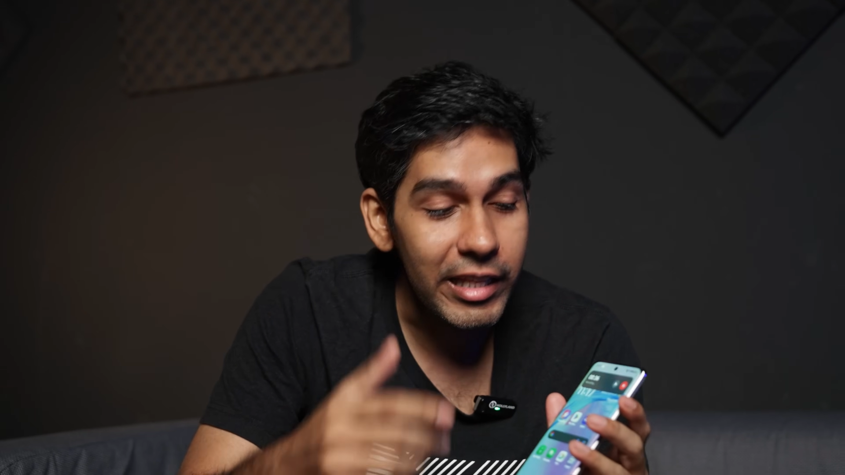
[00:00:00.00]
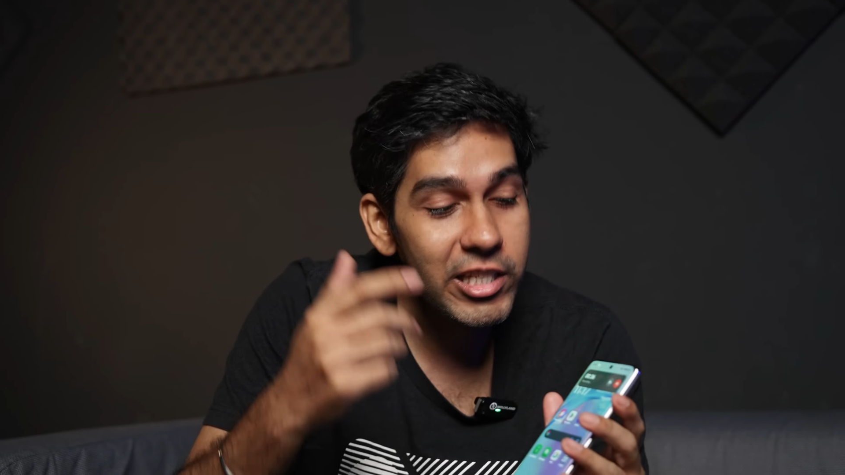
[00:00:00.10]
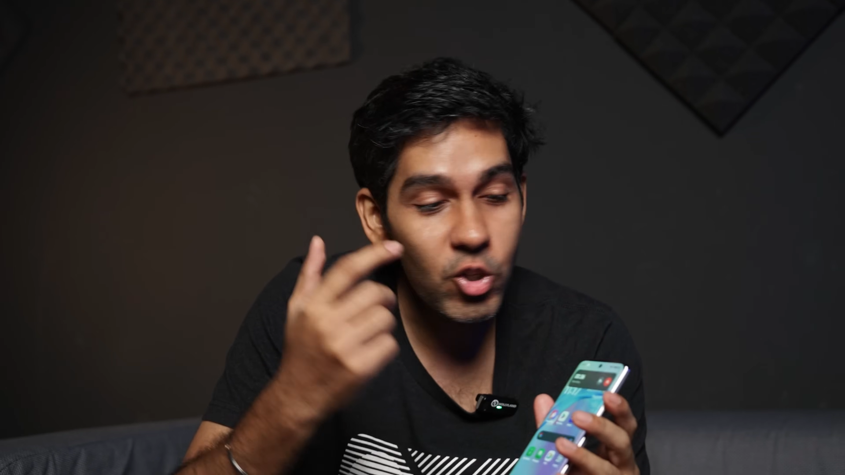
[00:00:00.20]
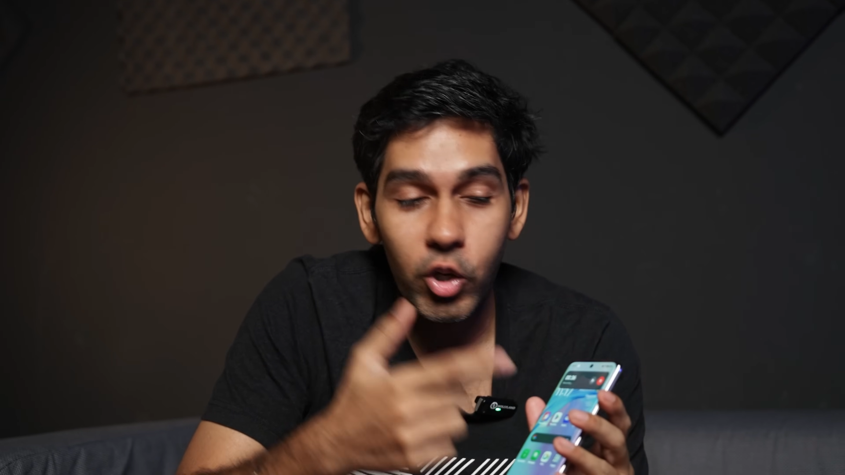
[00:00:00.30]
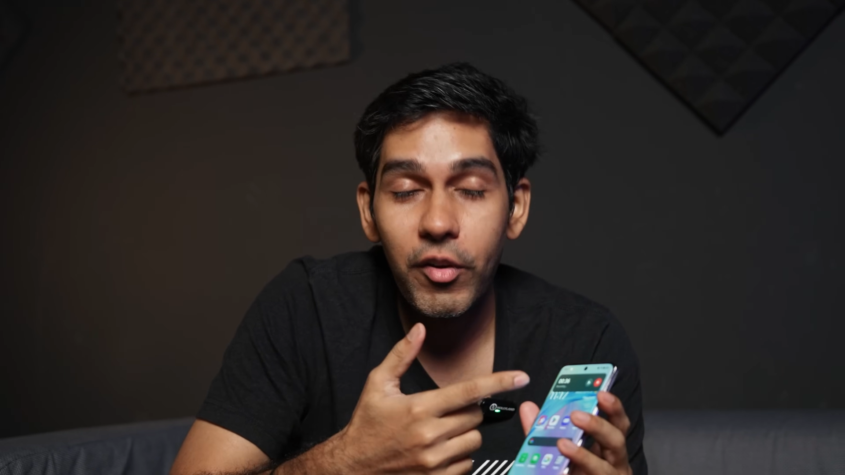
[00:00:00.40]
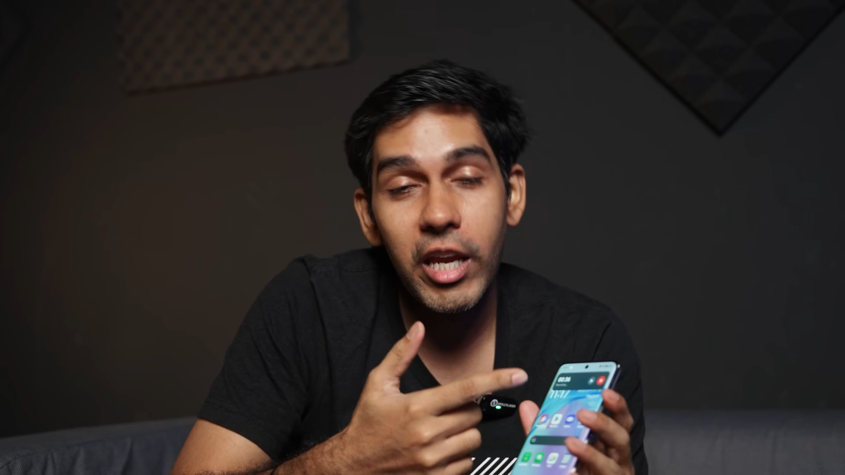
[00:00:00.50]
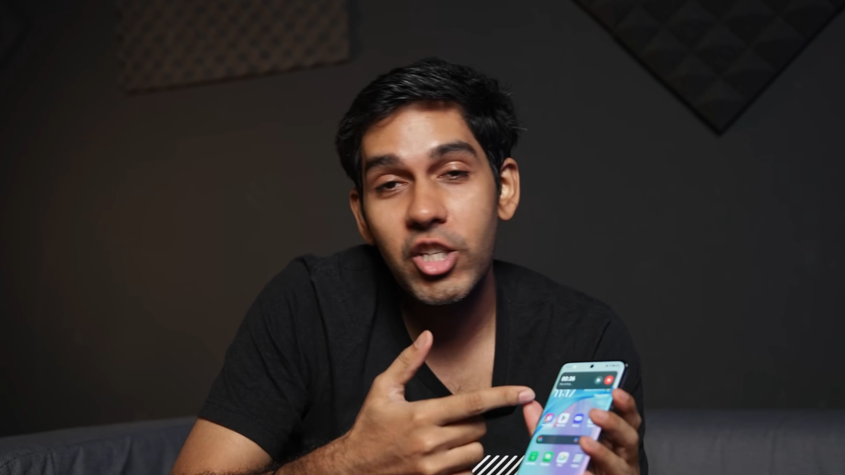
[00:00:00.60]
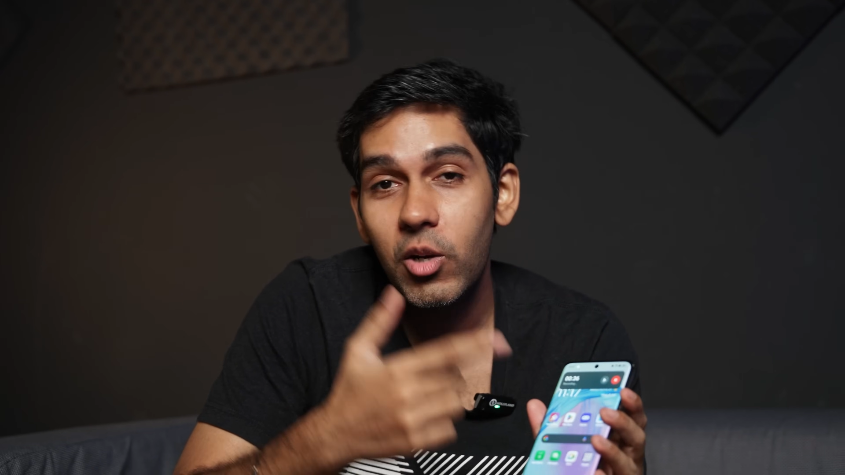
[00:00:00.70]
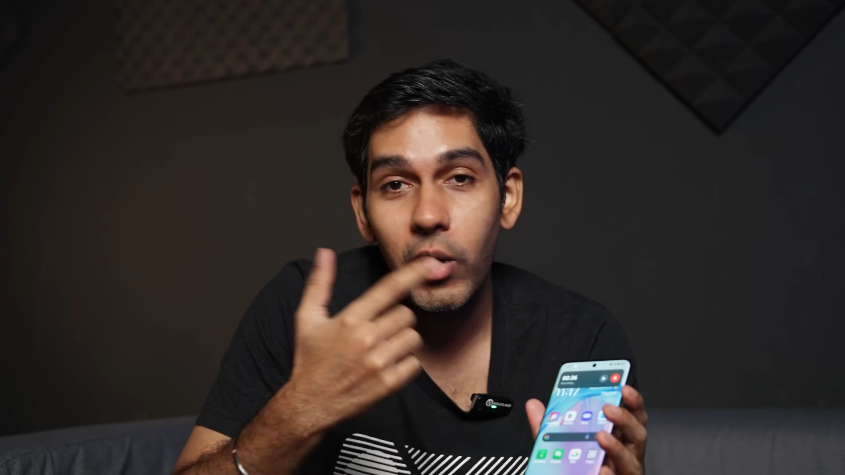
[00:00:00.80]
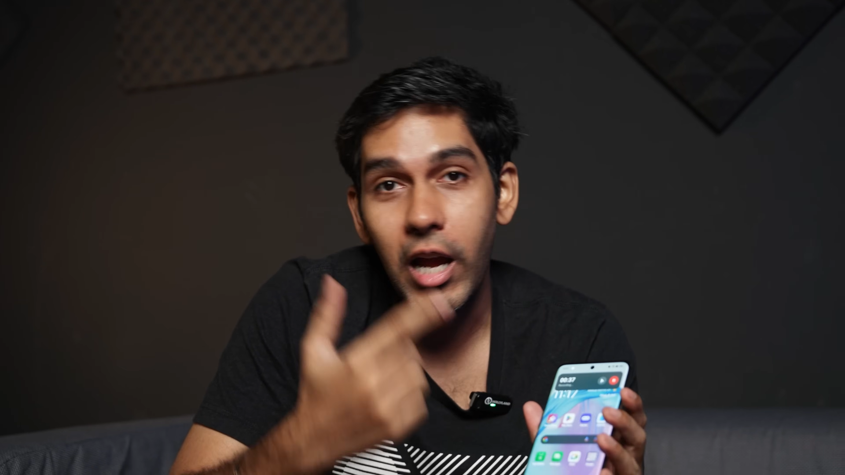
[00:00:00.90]
this
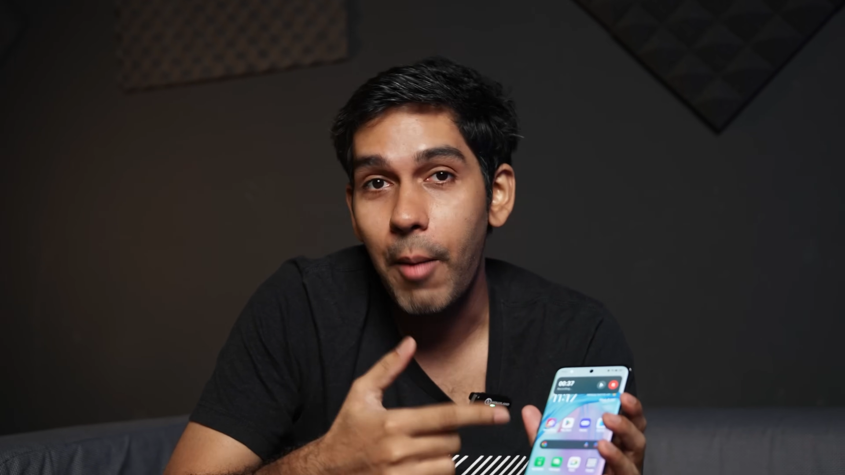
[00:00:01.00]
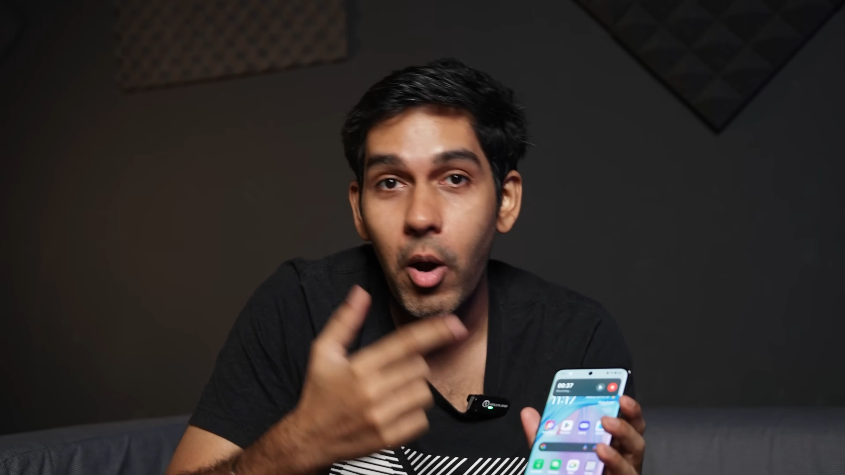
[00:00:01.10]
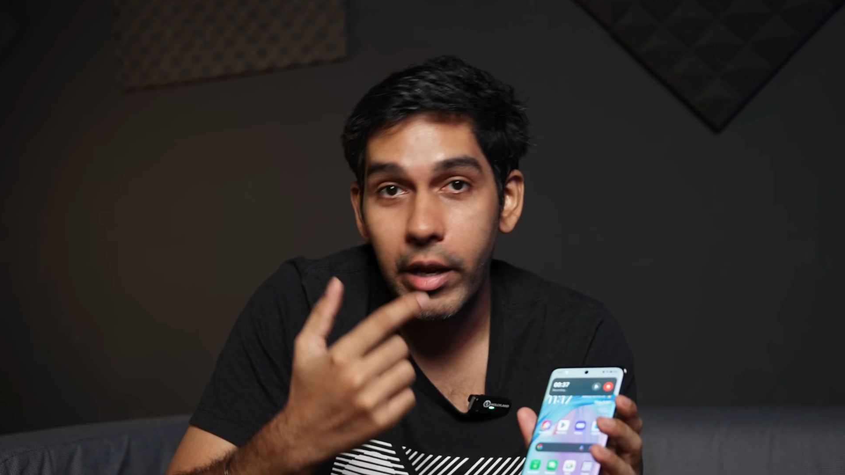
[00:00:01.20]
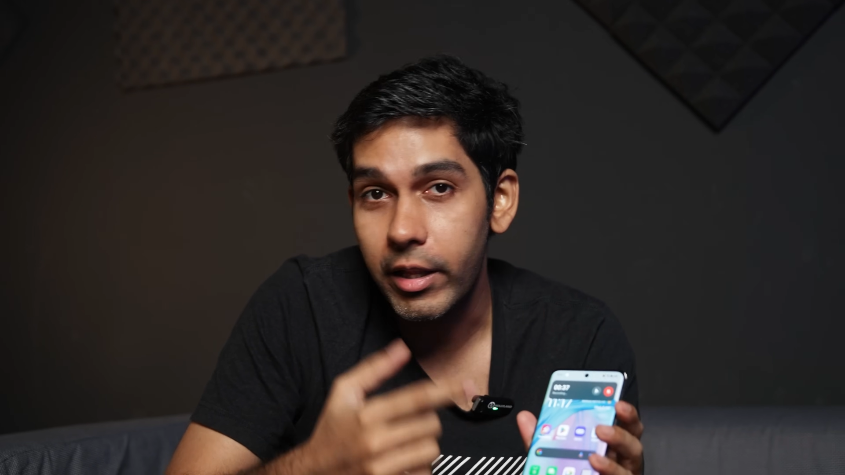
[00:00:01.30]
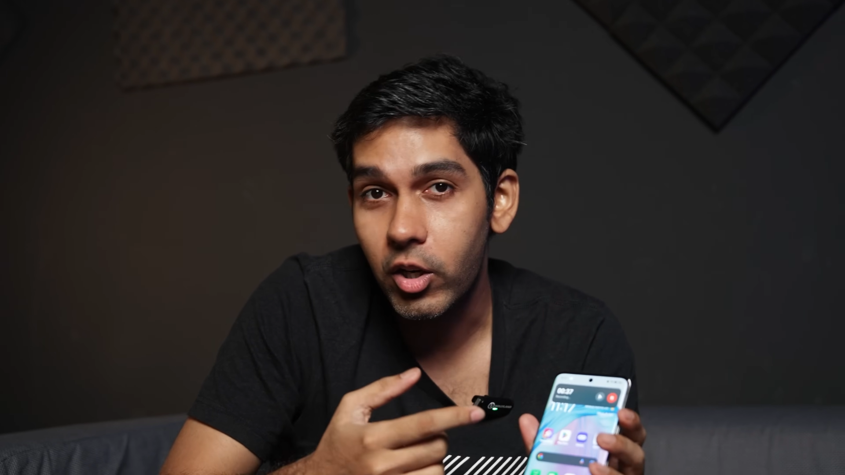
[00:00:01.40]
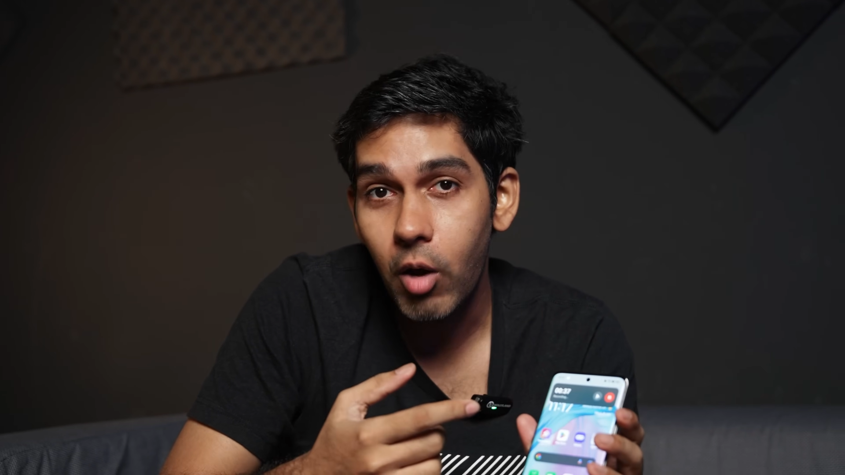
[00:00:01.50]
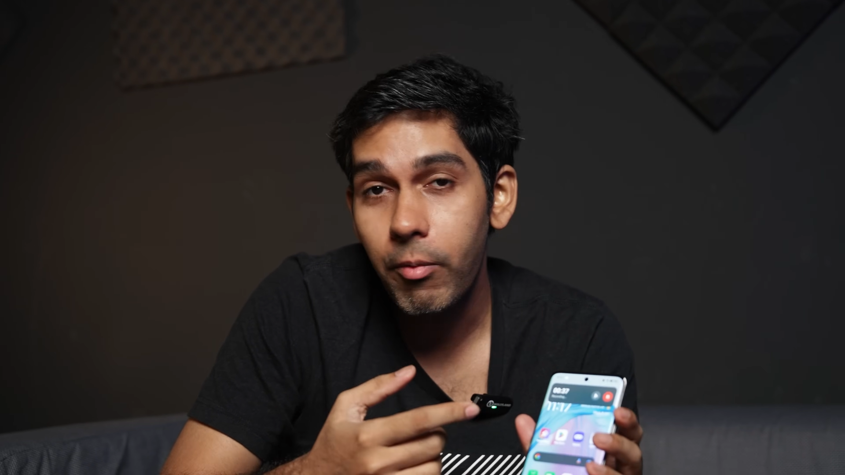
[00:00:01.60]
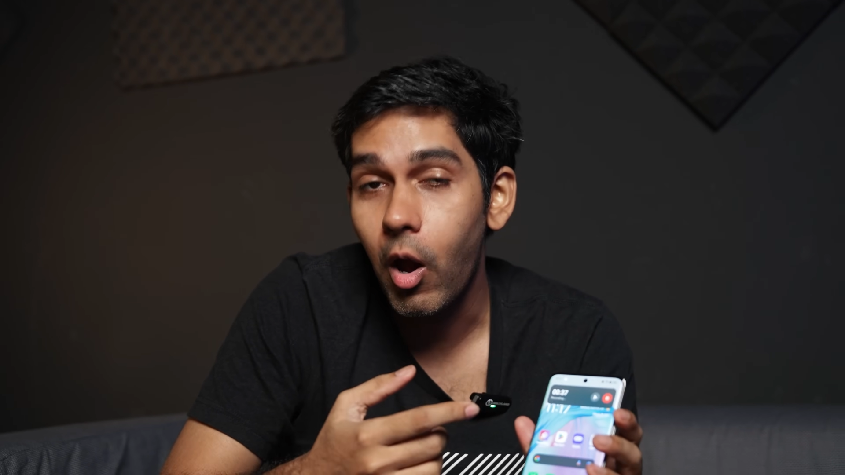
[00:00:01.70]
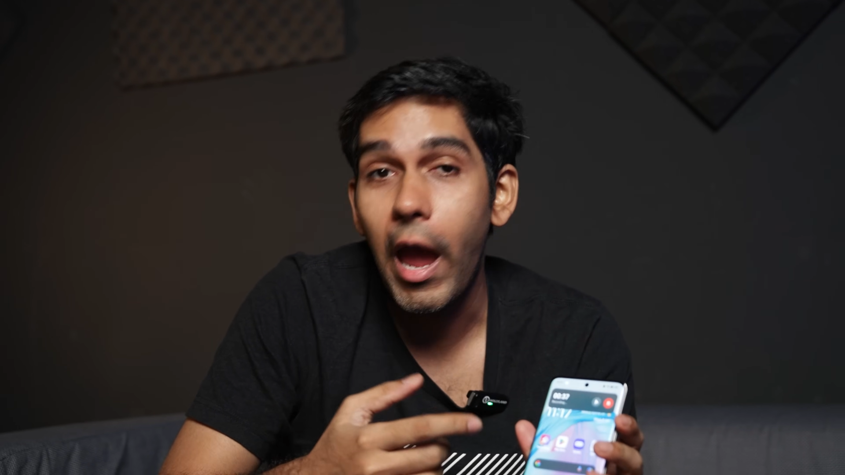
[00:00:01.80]
notification will come out at the top